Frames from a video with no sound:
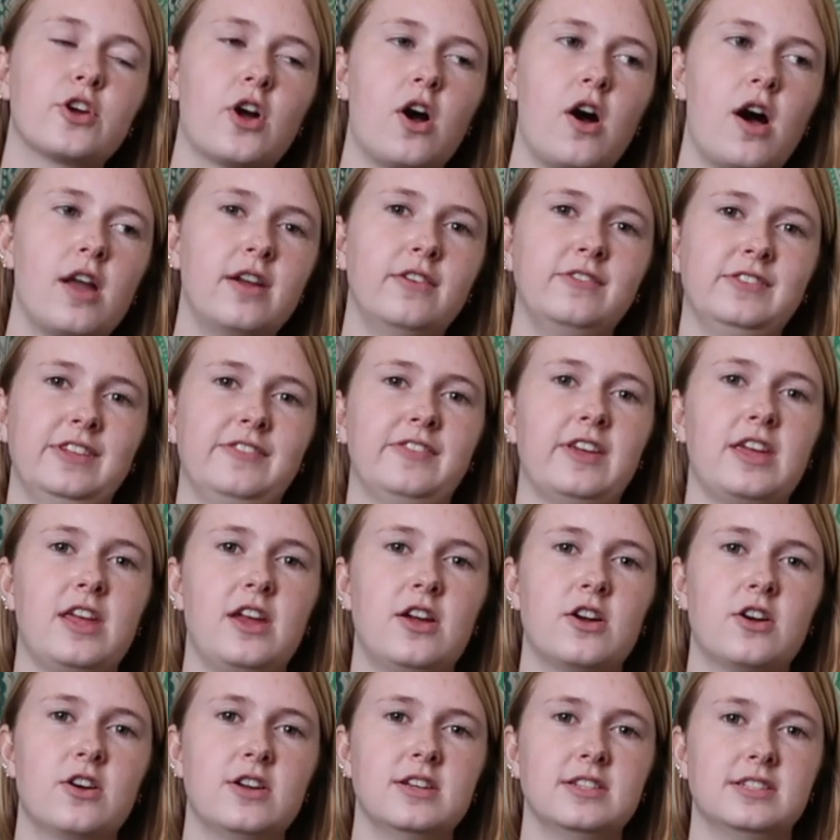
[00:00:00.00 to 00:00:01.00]
con of living
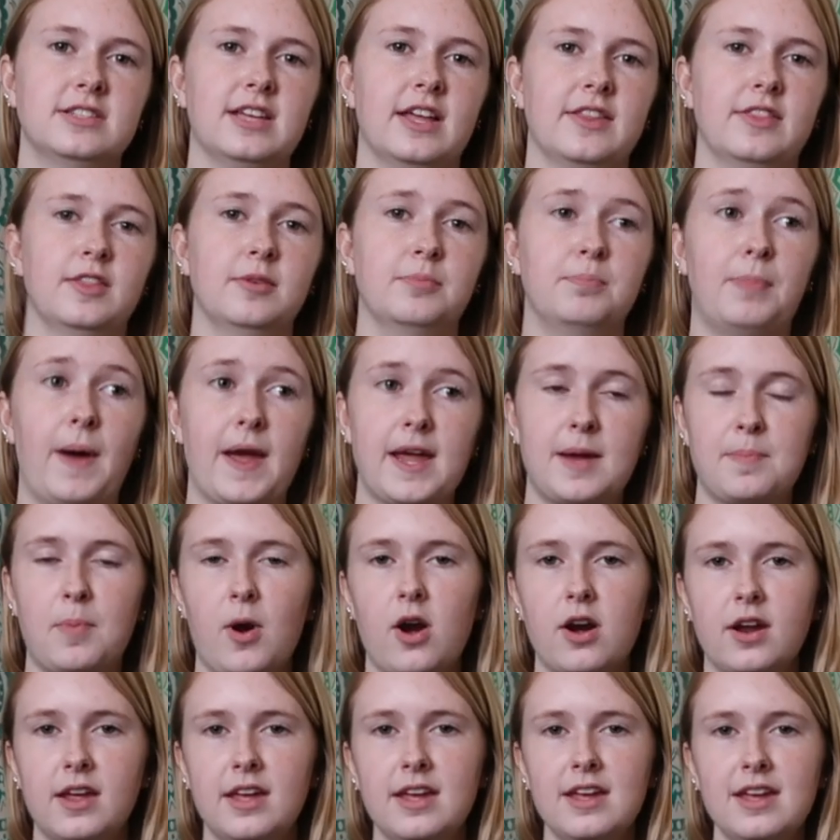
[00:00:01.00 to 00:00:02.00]
here is that the bike
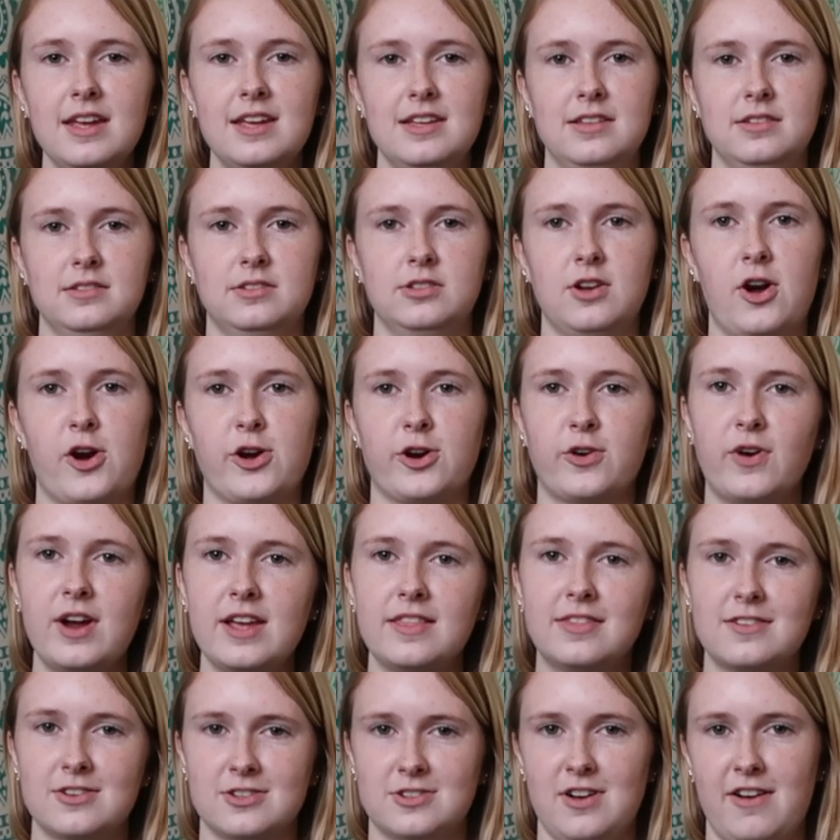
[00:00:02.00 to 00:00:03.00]
parking is not
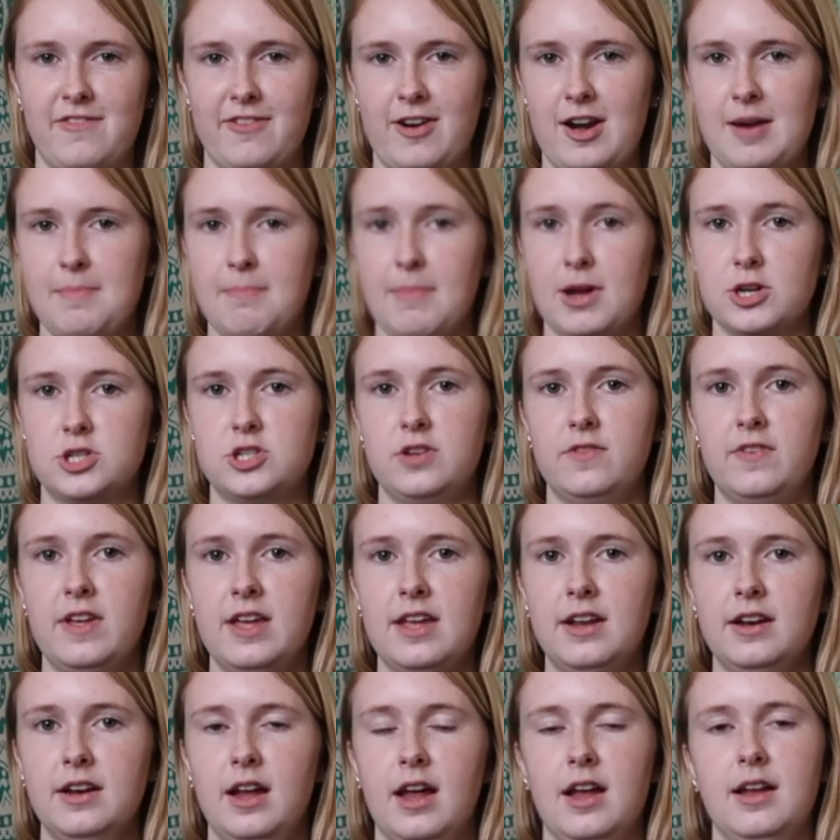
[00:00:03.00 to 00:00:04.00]
great. There's not very much of
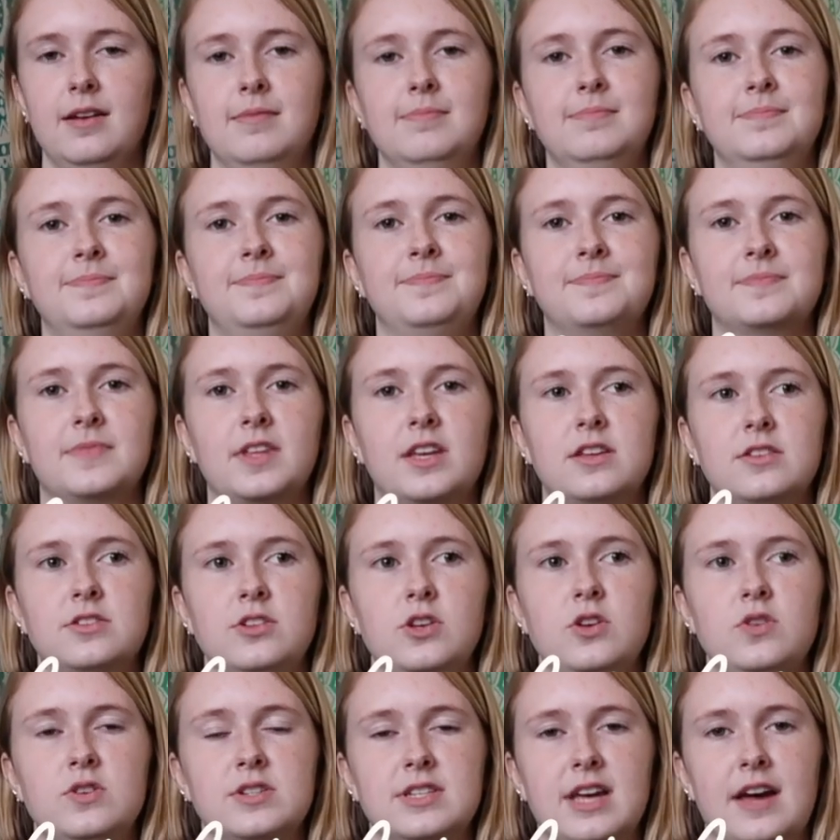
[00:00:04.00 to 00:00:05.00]
it,
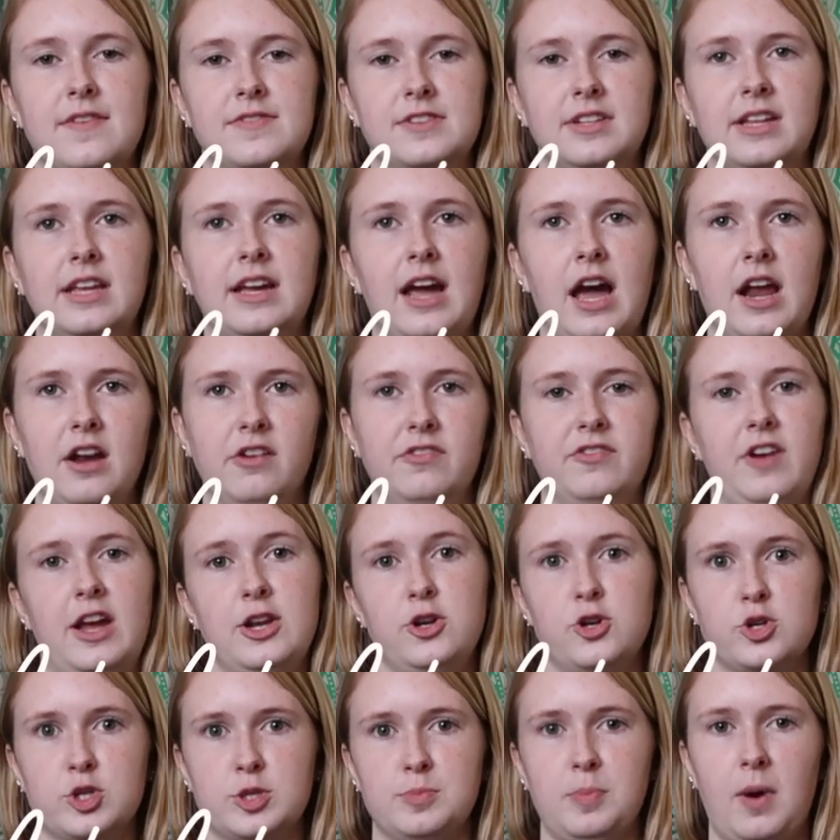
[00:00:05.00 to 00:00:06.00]
so you just have to like kind of
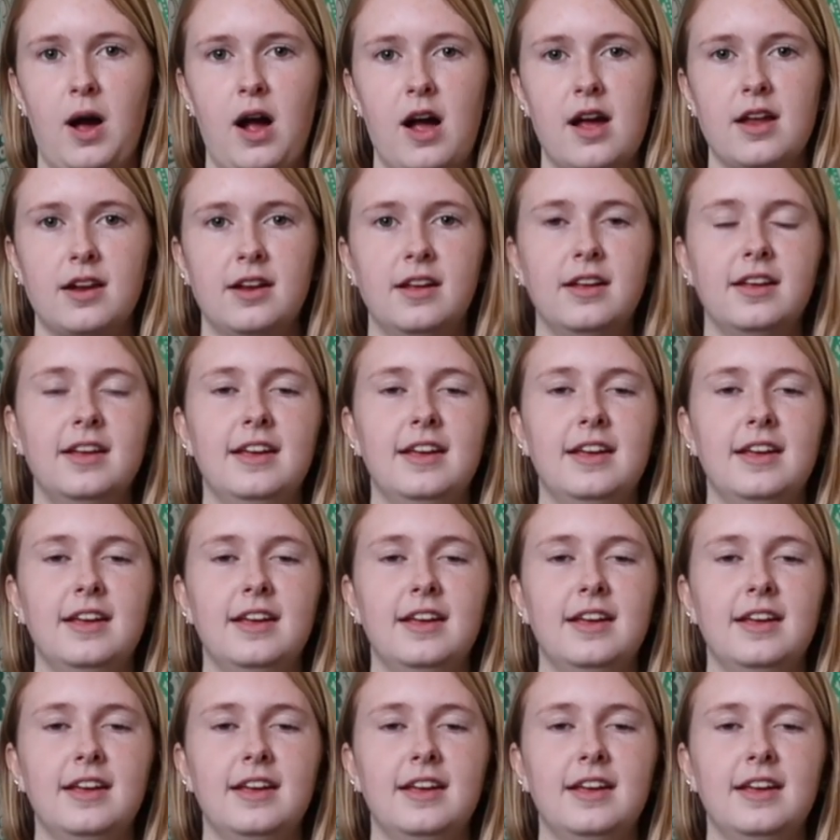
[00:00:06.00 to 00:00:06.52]
find your spot